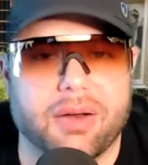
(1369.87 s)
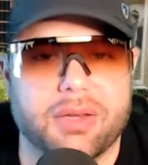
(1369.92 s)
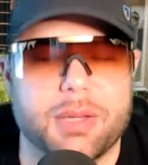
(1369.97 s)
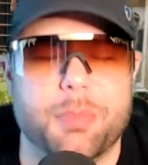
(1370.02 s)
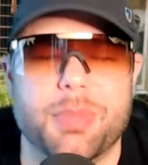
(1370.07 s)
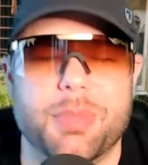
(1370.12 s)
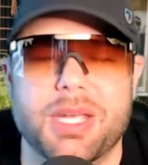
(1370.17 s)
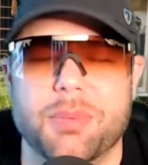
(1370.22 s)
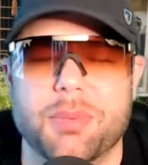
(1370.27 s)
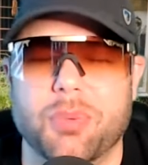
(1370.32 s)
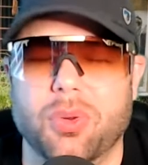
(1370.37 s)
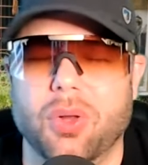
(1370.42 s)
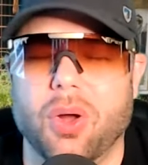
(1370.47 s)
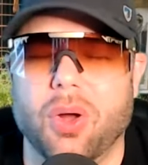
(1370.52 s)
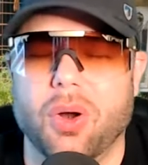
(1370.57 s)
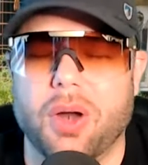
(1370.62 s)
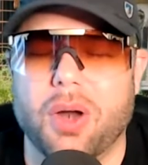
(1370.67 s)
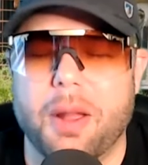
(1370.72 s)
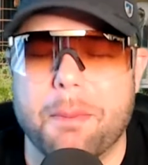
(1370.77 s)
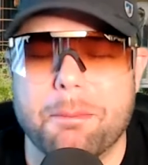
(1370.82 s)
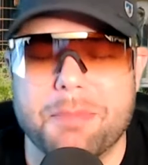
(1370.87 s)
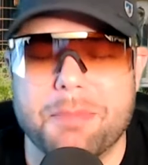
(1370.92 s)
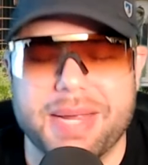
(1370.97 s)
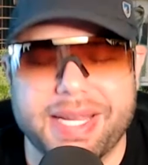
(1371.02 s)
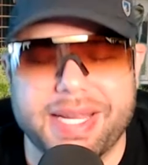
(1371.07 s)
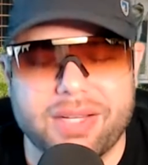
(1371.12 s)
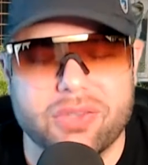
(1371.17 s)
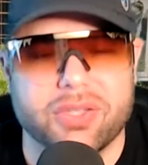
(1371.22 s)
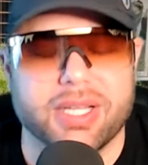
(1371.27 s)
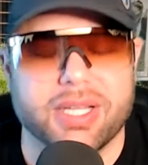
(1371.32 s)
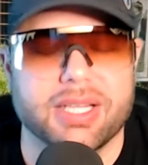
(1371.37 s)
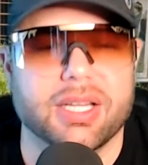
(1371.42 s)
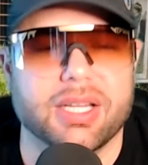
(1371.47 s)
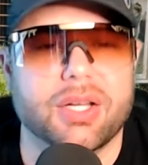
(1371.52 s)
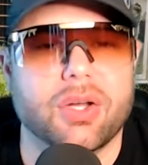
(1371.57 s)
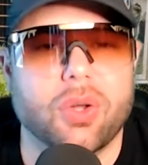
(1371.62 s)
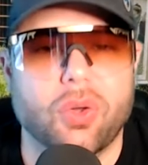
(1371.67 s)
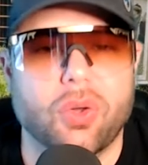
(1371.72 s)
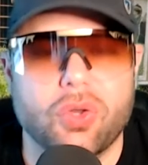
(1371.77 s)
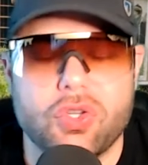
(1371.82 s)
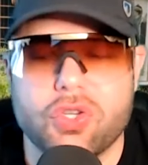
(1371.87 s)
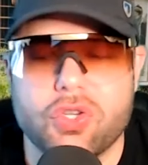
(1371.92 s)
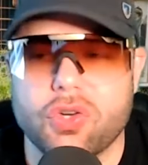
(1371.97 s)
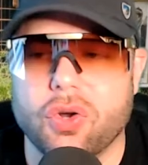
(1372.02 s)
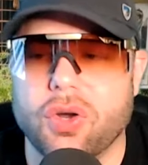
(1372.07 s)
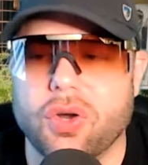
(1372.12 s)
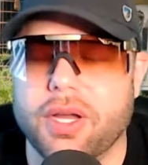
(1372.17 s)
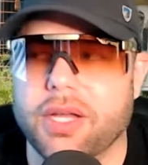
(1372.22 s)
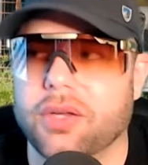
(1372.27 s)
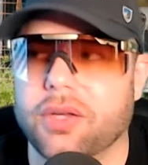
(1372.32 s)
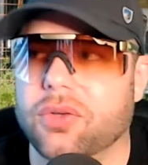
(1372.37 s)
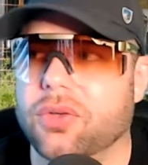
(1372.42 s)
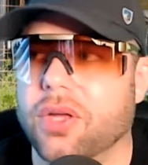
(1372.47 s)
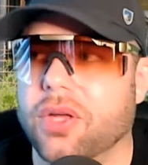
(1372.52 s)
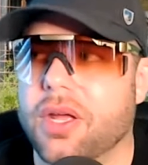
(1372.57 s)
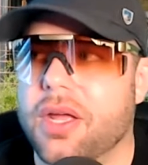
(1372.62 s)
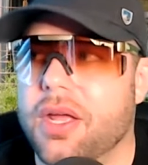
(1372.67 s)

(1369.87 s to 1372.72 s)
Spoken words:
The people are amazing. The culture is